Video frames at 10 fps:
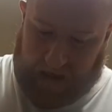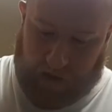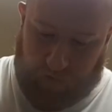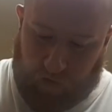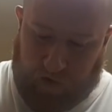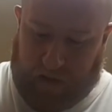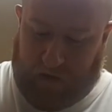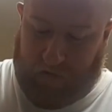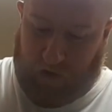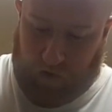again, you're
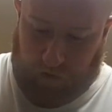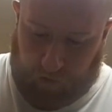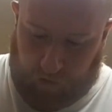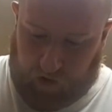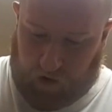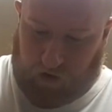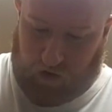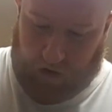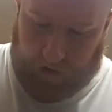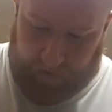unneedling the noodles,
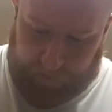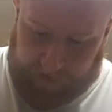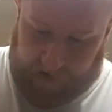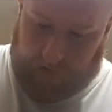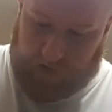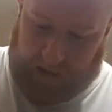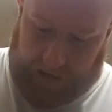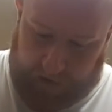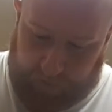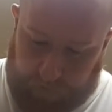just
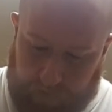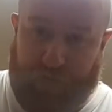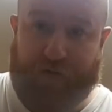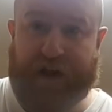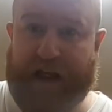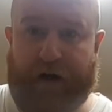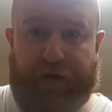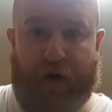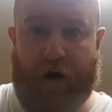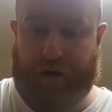sticking a
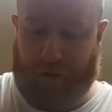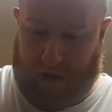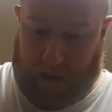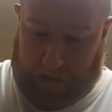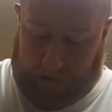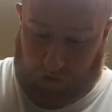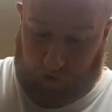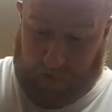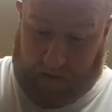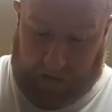fork through there, guys,
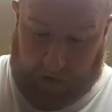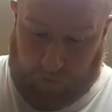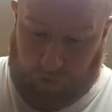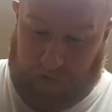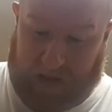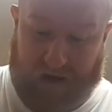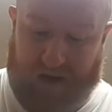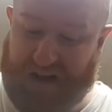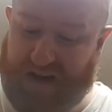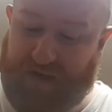just picking it through, picking it.
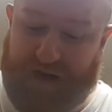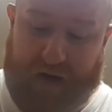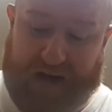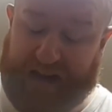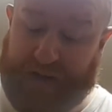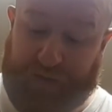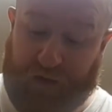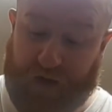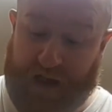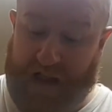This is a very
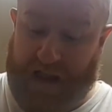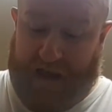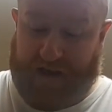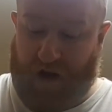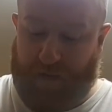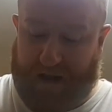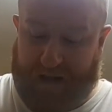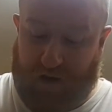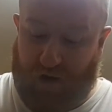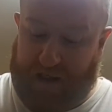simple, it's not
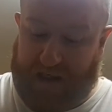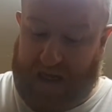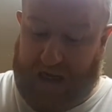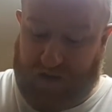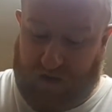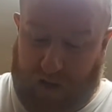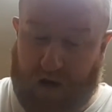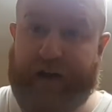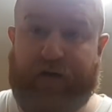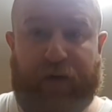really cooking, guys, to be
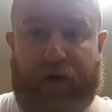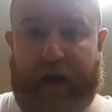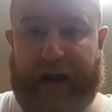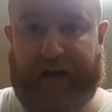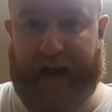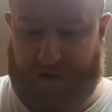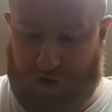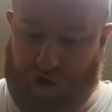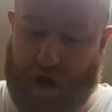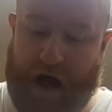honest, but it's
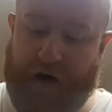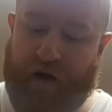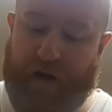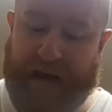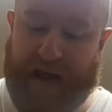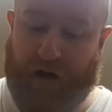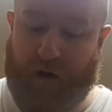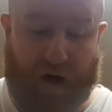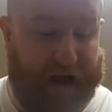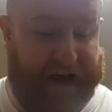just another meal.
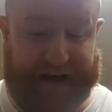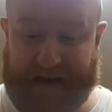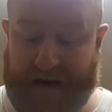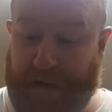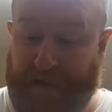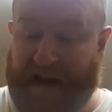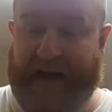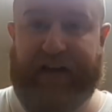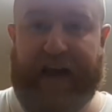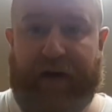What it is,
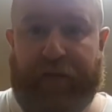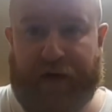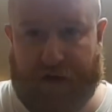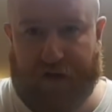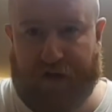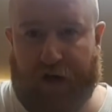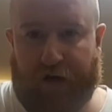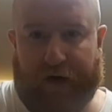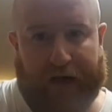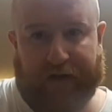it's giving prisoners'
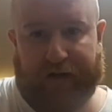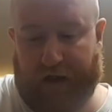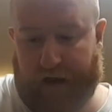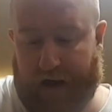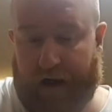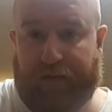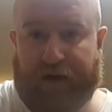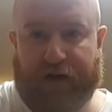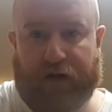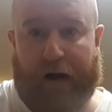girlfriends and
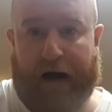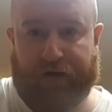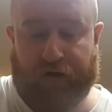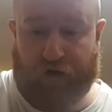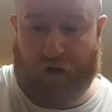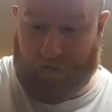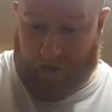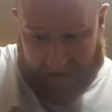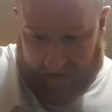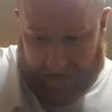prisoners' wives and stuff